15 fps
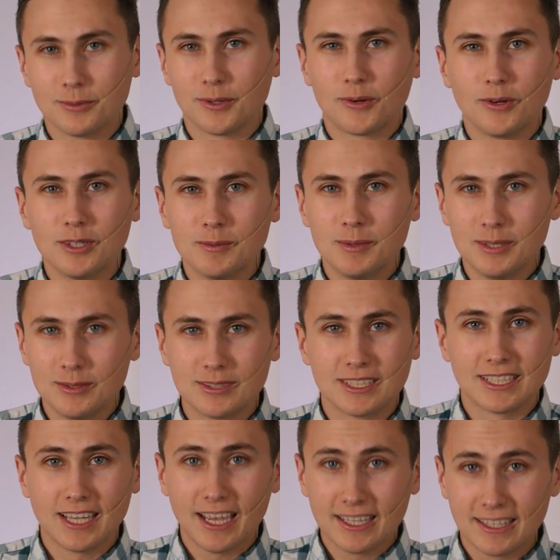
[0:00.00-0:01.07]
We're going to be using
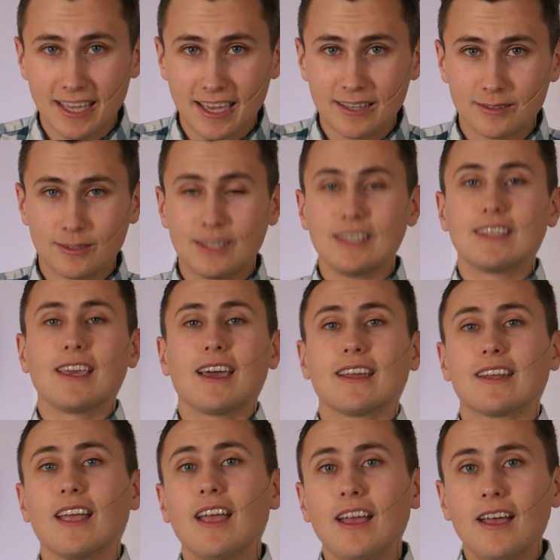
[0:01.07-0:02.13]
KiCad or
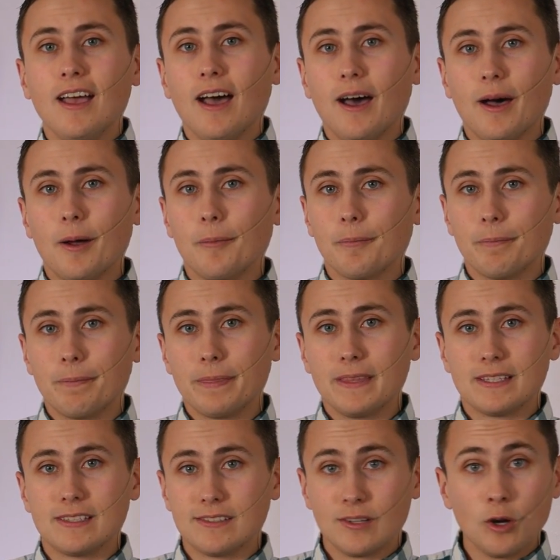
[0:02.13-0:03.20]
KiCad. Um,
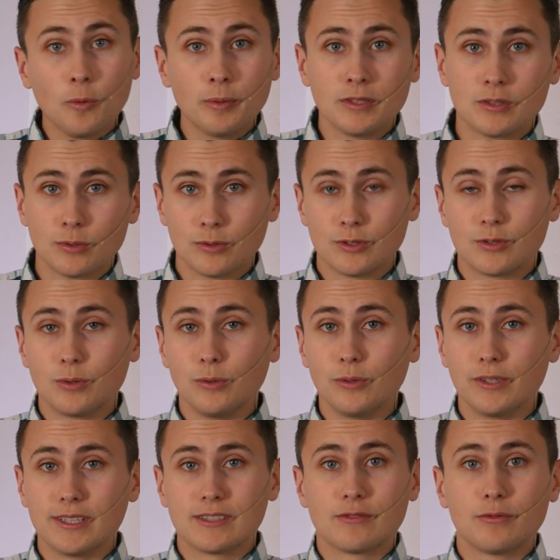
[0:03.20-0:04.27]
this is an open source tool
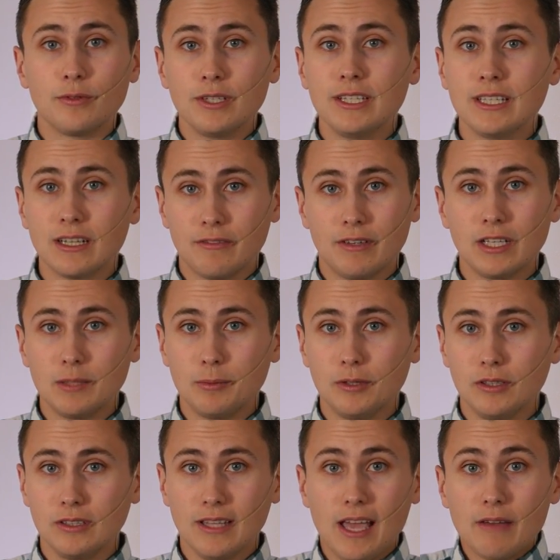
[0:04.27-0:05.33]
that's free and
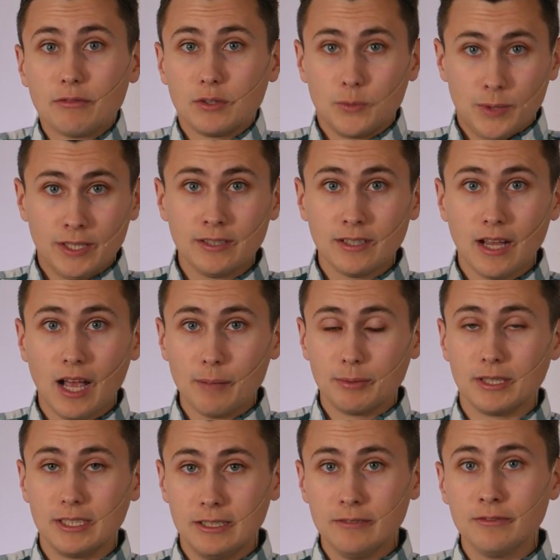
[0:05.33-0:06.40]
available everywhere, I
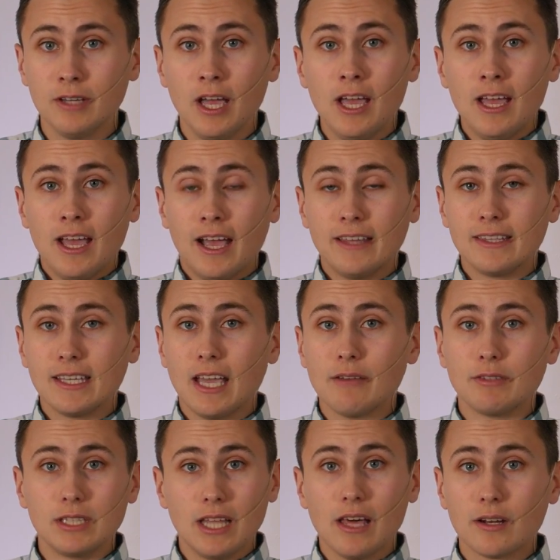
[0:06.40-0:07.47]
believe. And they have
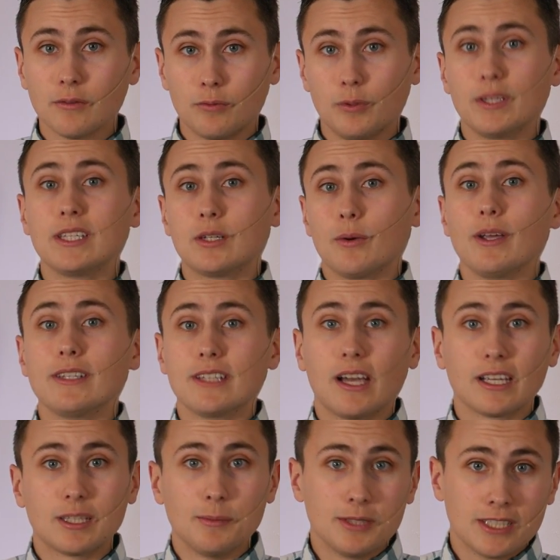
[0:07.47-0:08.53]
a lot of really great
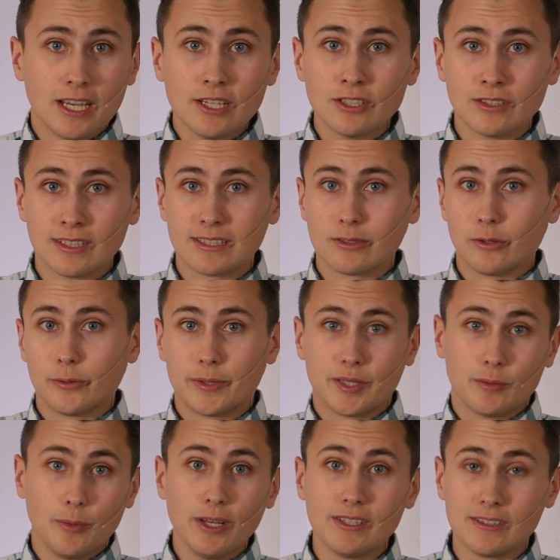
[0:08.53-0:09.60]
documentation that's
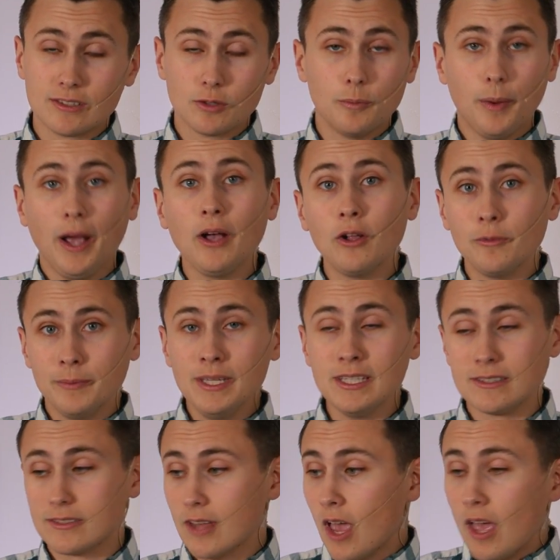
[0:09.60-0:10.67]
already written. So by all
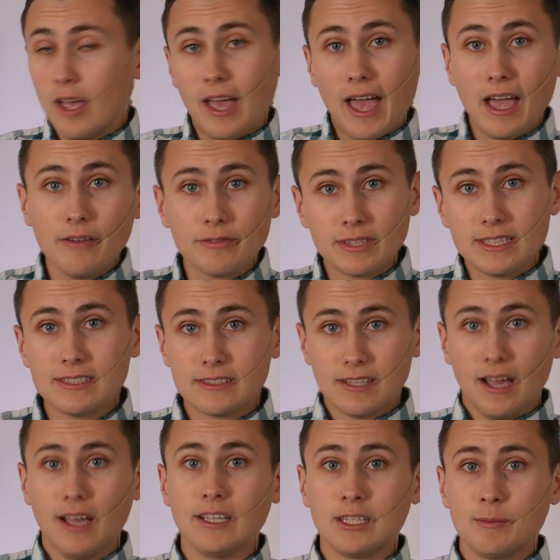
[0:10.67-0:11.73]
means, have these
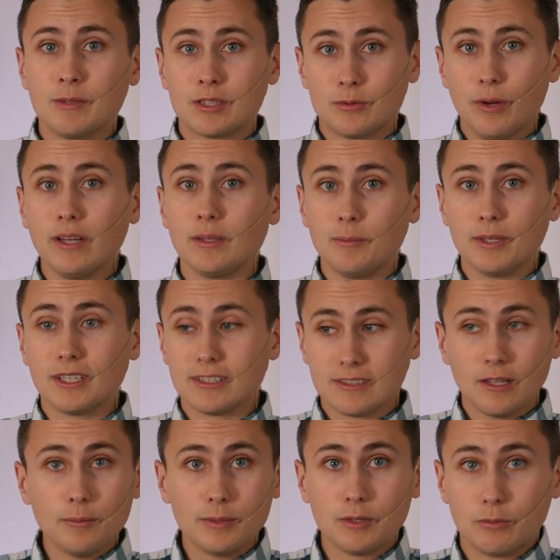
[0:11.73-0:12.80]
documents ready because
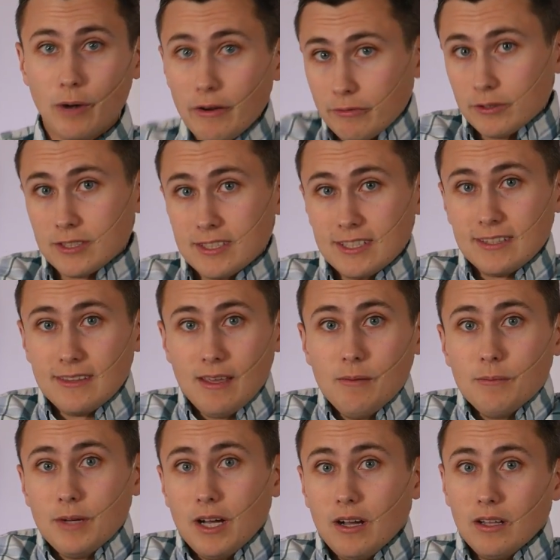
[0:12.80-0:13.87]
I'll be referencing
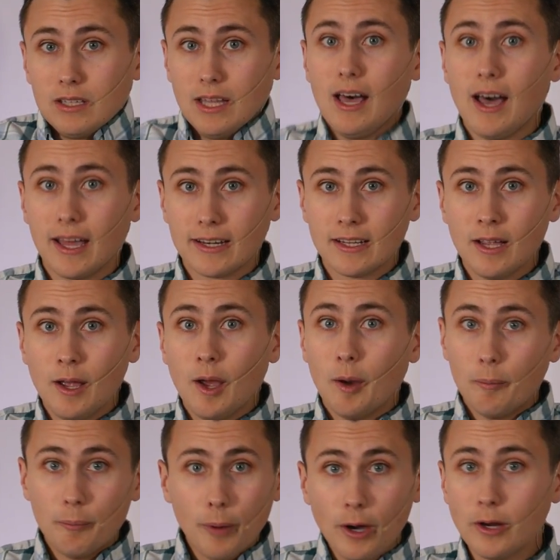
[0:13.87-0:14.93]
them a lot.
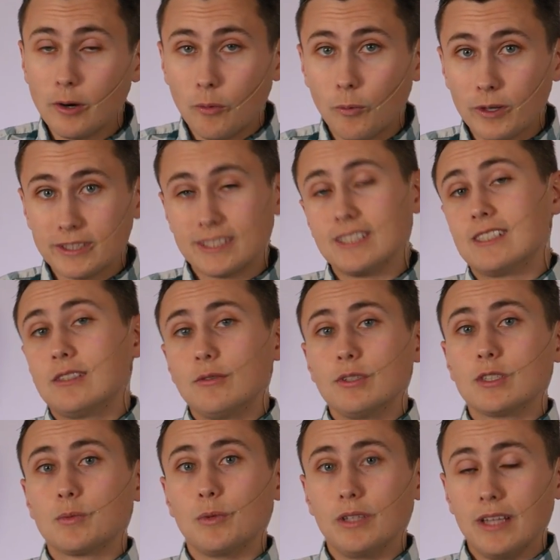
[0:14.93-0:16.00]
But what this
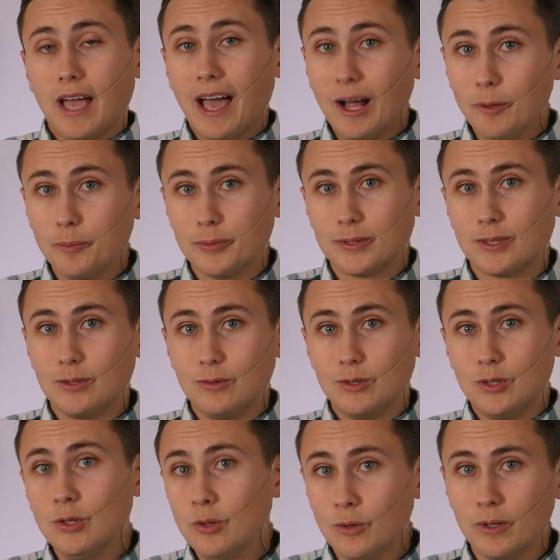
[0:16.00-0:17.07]
series will help to
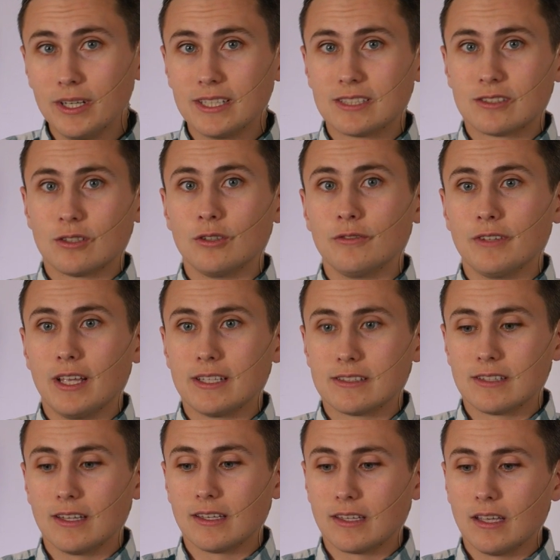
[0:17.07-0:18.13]
do is serve as
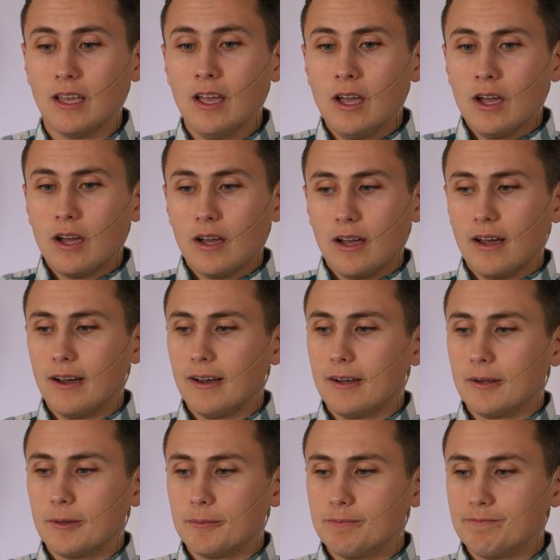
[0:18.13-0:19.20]
like
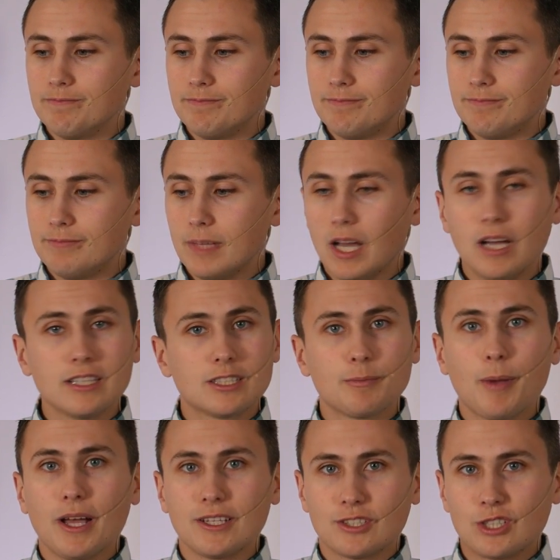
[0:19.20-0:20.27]
uh, a
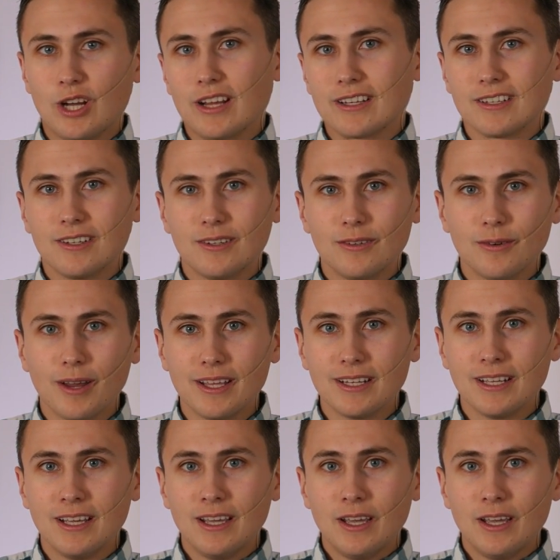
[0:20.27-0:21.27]
spot check, right?